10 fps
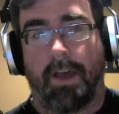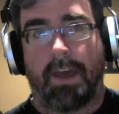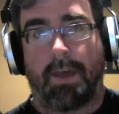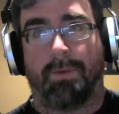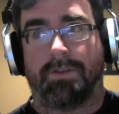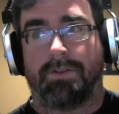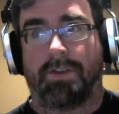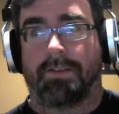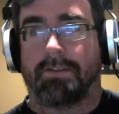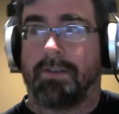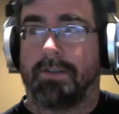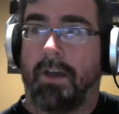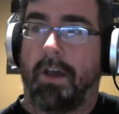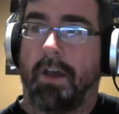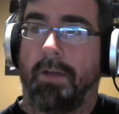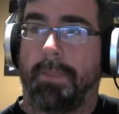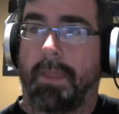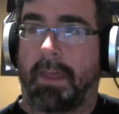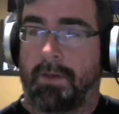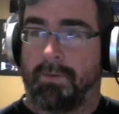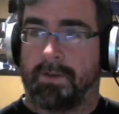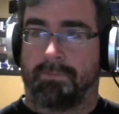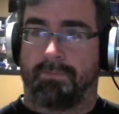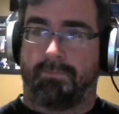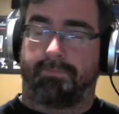It was just like it was.